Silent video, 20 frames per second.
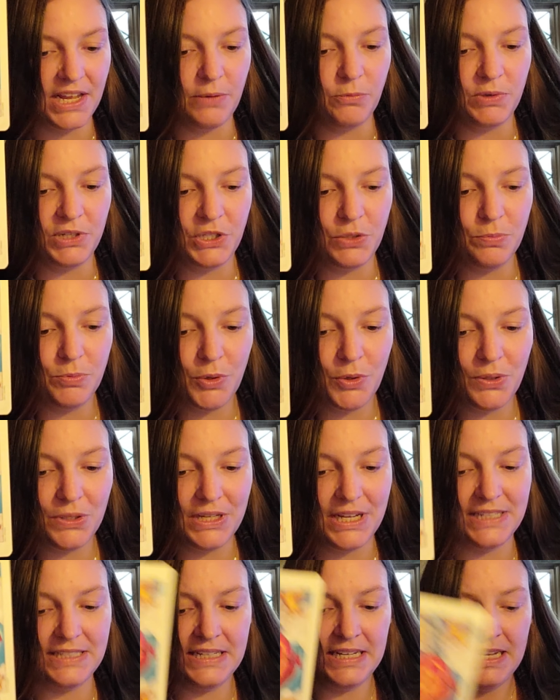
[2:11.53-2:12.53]
And when you
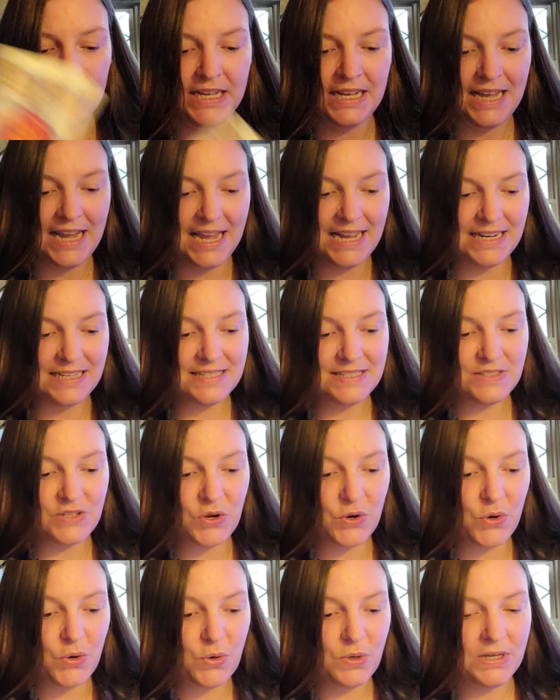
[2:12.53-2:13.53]
pull it, it is
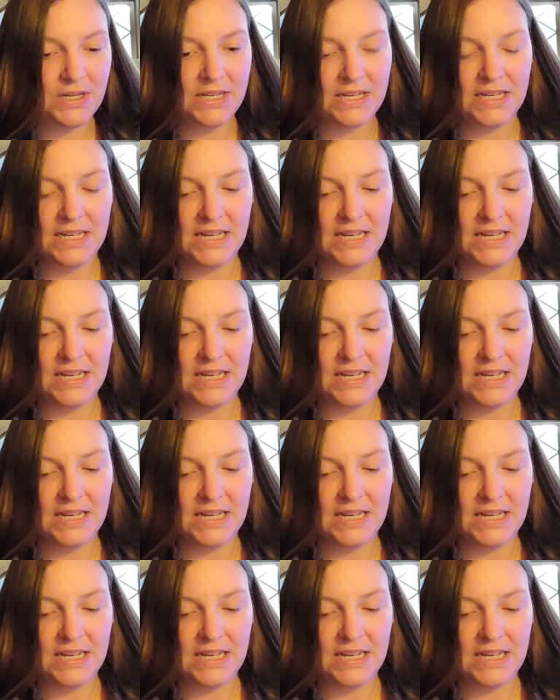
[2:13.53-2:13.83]
so